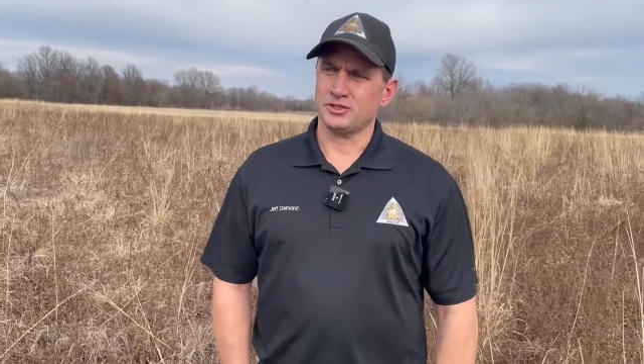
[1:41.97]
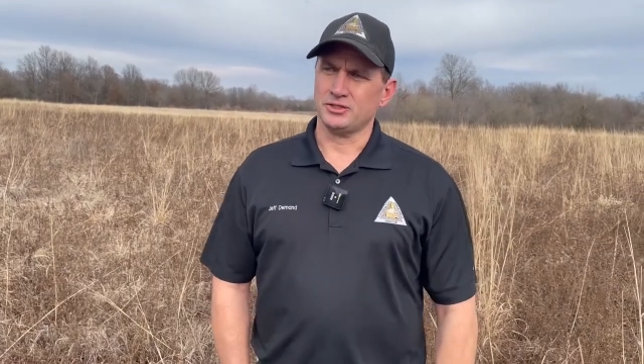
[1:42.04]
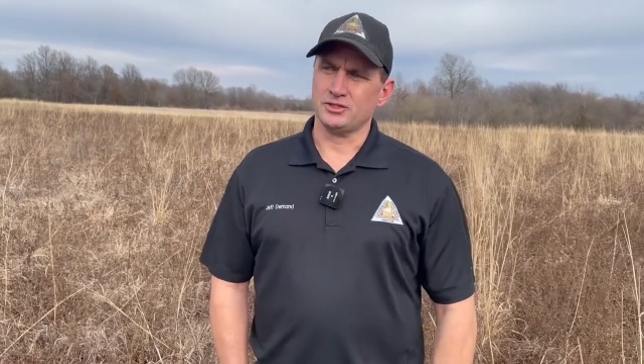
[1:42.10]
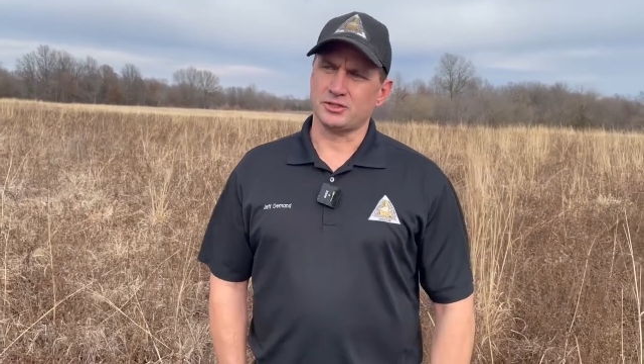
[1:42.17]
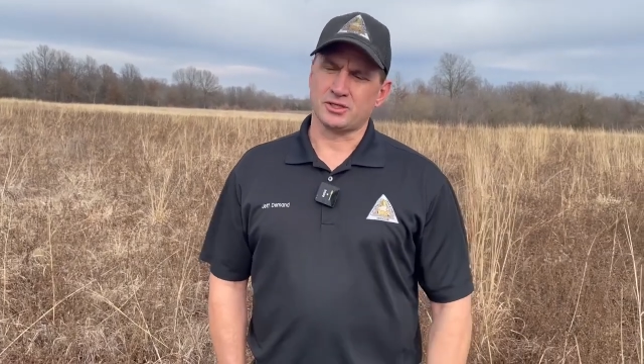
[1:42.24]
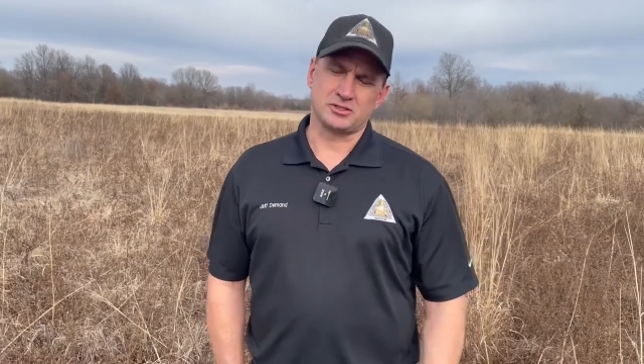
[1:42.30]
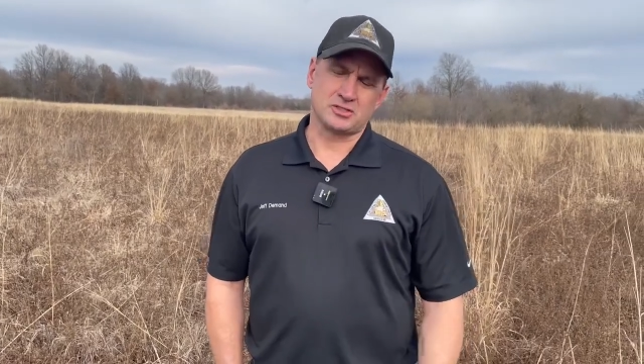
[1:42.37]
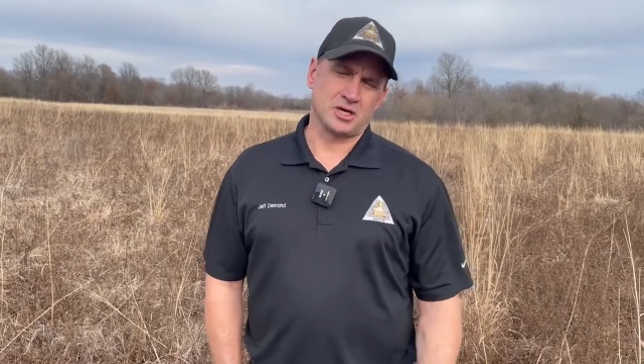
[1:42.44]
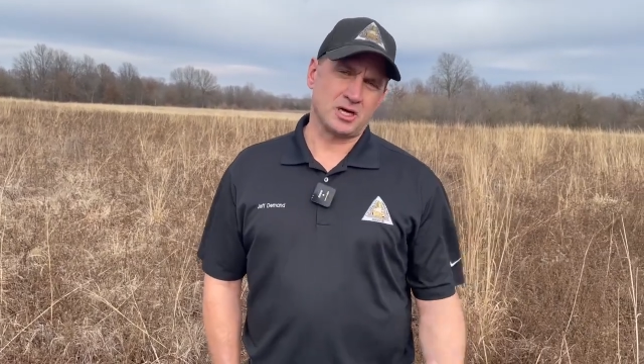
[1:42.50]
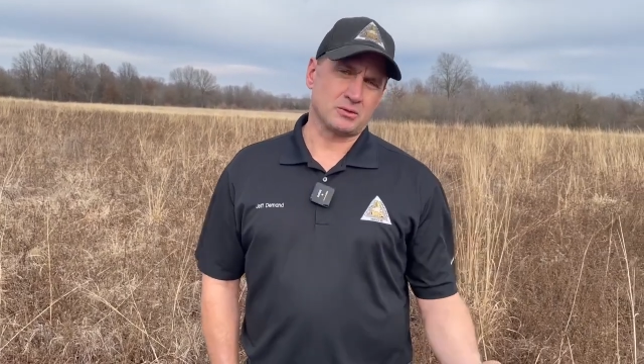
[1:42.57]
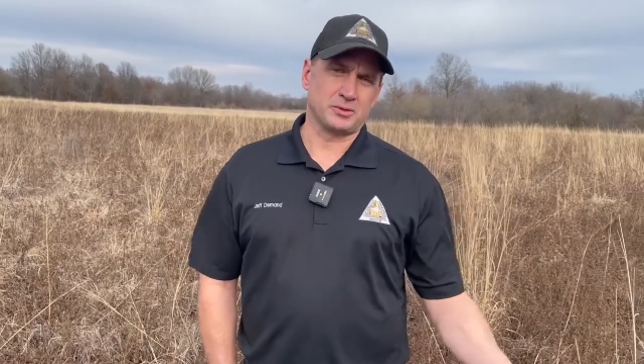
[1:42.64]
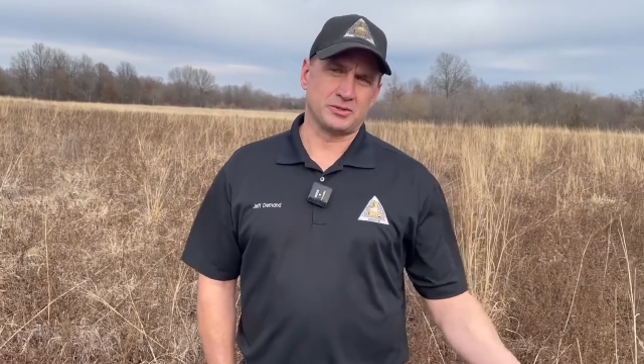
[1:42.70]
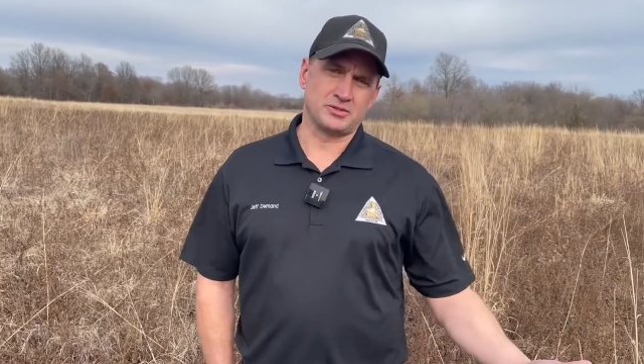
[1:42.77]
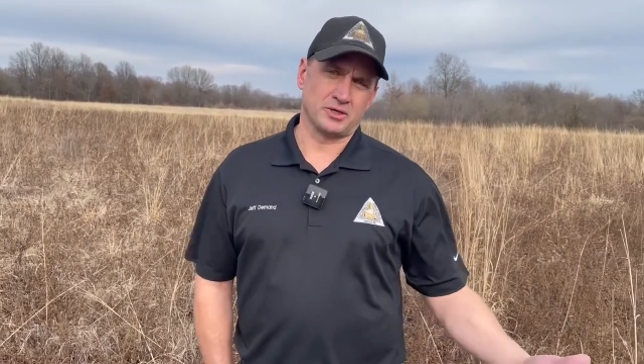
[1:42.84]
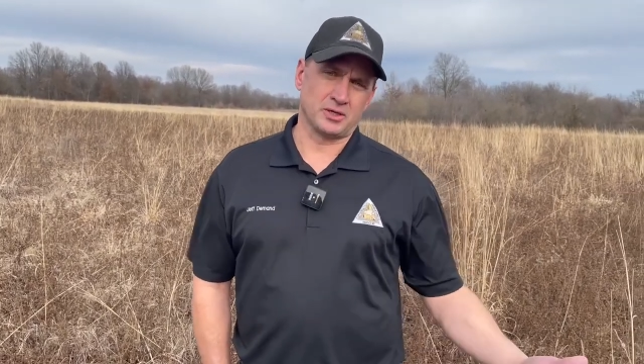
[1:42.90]
You can
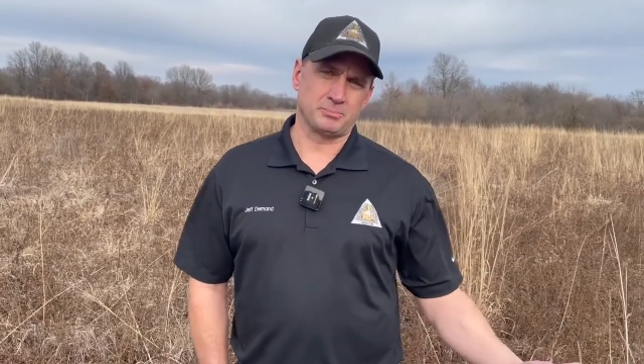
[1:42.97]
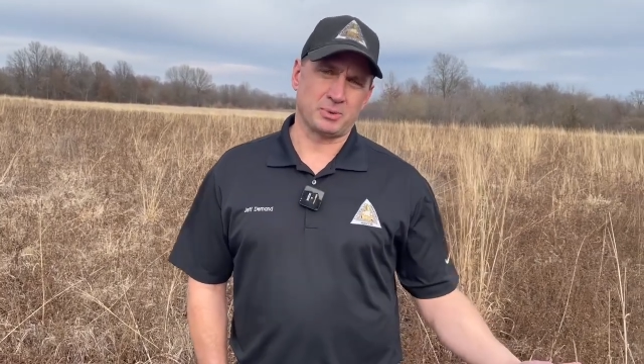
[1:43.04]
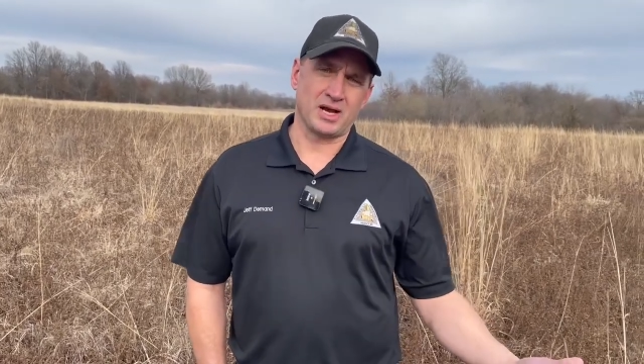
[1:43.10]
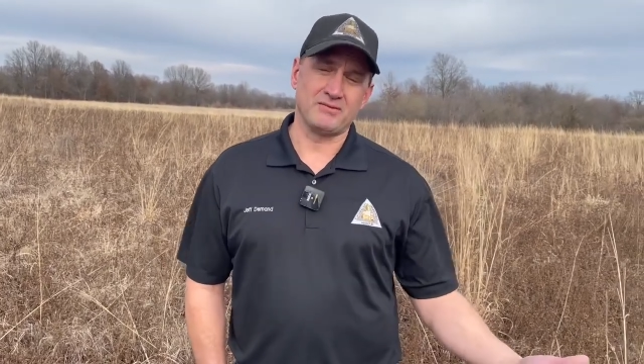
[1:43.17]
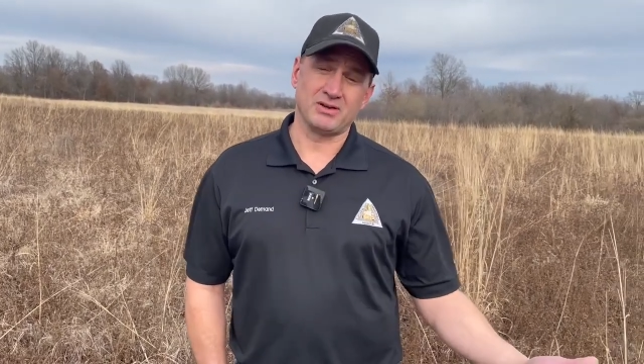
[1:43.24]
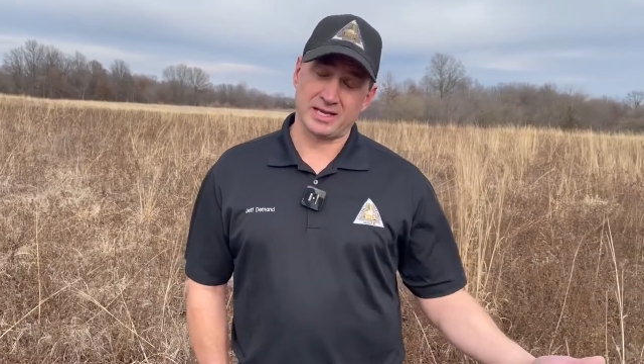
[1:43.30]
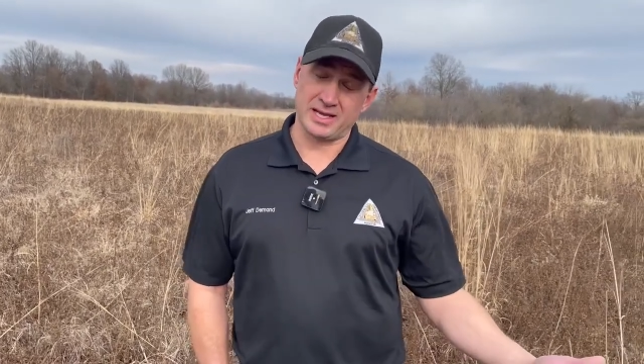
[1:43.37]
talk with your private